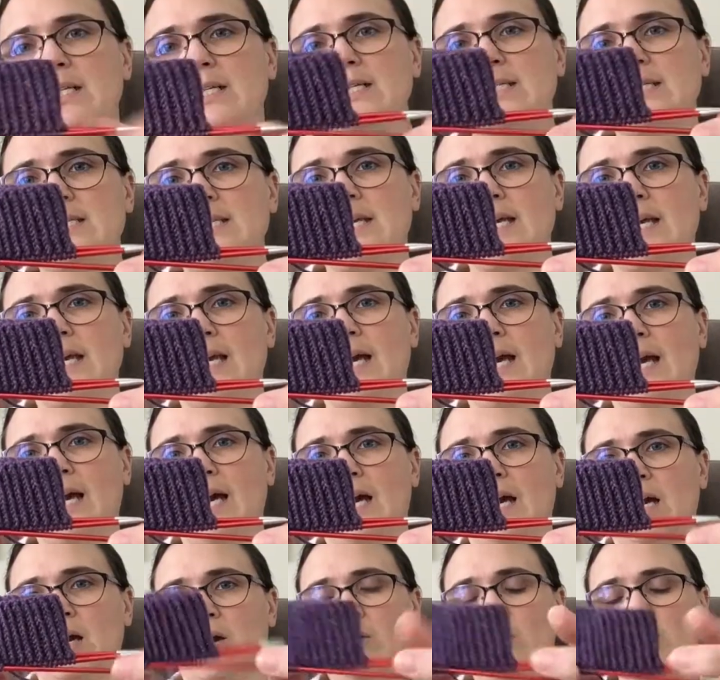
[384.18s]
to see
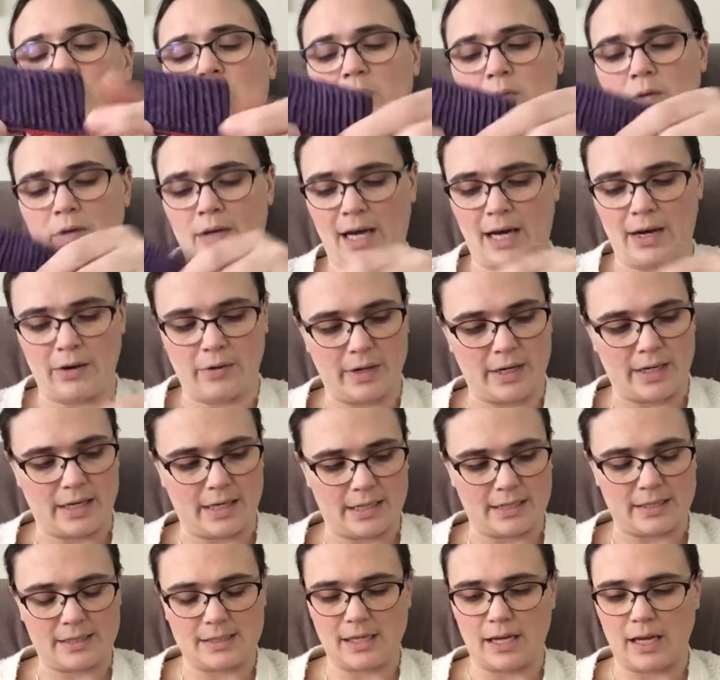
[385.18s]
how it
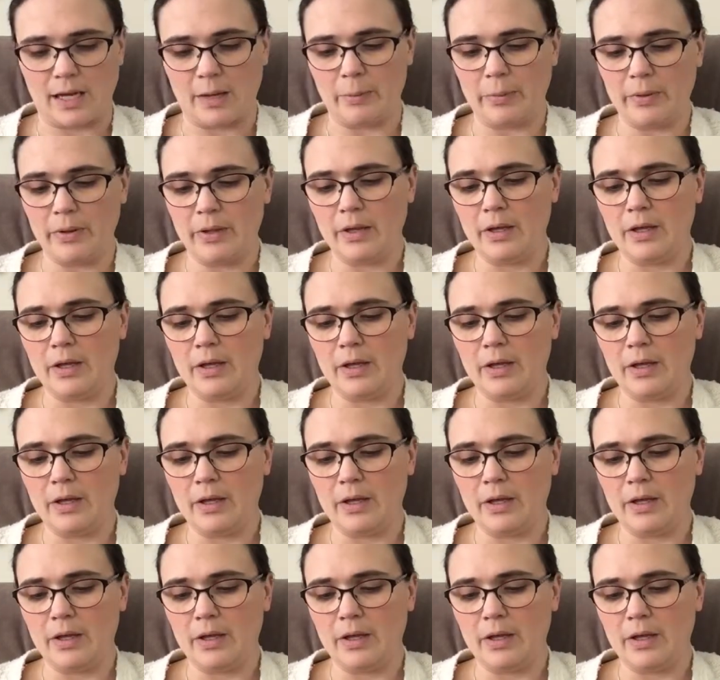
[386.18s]
knits up.